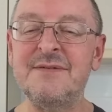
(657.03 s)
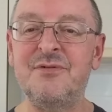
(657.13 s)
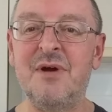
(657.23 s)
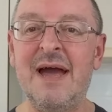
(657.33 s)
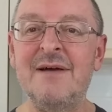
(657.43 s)
If
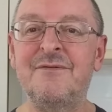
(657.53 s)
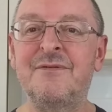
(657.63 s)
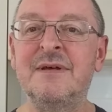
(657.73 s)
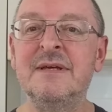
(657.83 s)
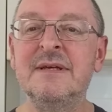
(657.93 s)
you
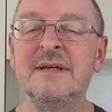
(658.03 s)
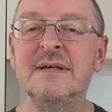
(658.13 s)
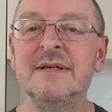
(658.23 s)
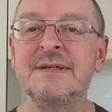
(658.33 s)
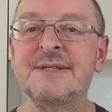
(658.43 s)
have,
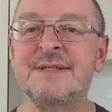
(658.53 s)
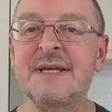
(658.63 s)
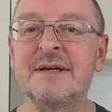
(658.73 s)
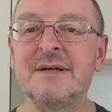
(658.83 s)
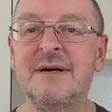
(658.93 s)

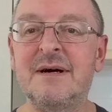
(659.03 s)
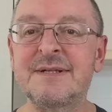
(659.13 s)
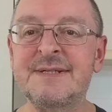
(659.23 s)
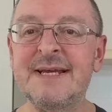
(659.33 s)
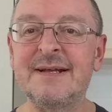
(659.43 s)
stick a,
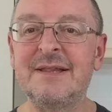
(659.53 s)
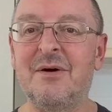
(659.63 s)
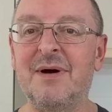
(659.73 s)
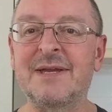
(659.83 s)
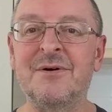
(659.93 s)
stick a
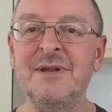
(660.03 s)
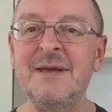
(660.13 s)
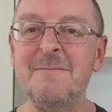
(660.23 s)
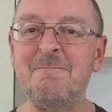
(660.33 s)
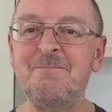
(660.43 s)
like on
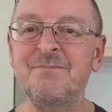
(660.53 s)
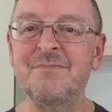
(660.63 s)
it.